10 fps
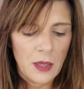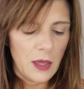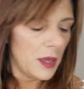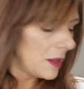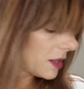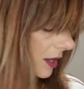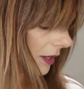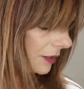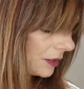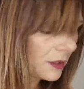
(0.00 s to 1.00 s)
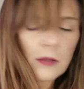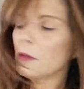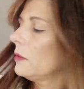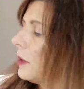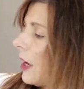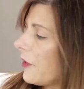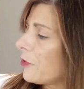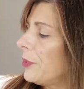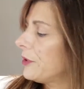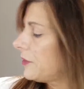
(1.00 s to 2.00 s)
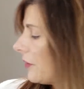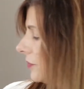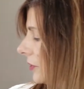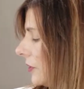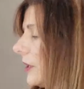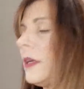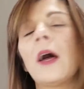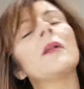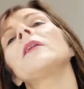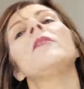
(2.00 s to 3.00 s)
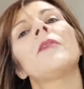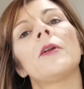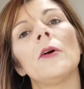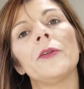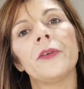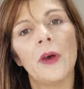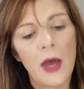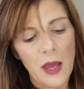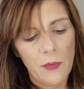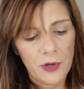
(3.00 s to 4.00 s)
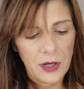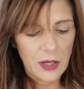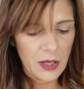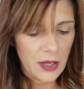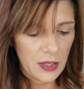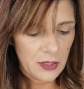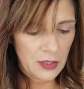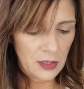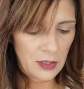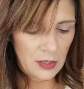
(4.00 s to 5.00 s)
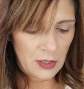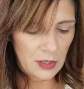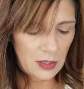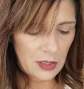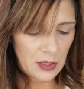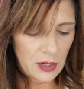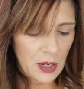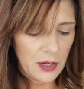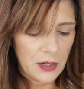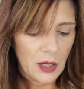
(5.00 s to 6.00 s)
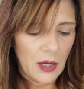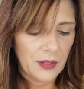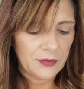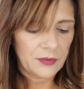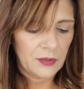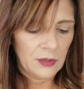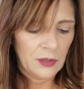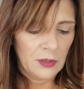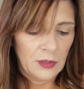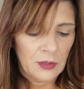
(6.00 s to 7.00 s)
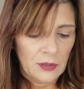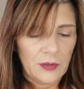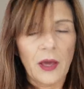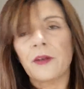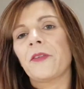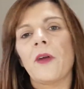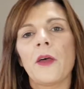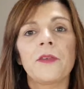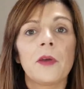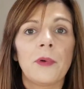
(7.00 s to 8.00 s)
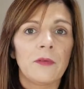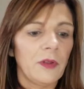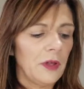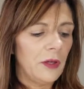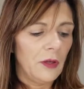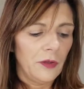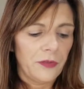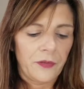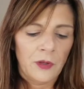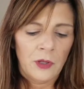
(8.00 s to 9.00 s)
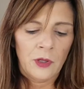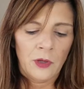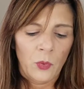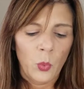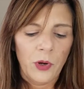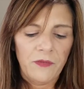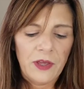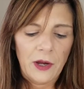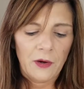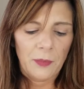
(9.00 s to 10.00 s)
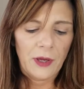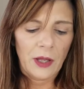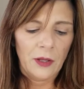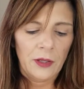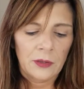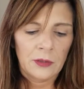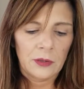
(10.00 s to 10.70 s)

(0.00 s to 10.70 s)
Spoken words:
And then, last but definitely not least at Ulta, I went ahead and I got the Anastasia Beverly Hills Riviera palette.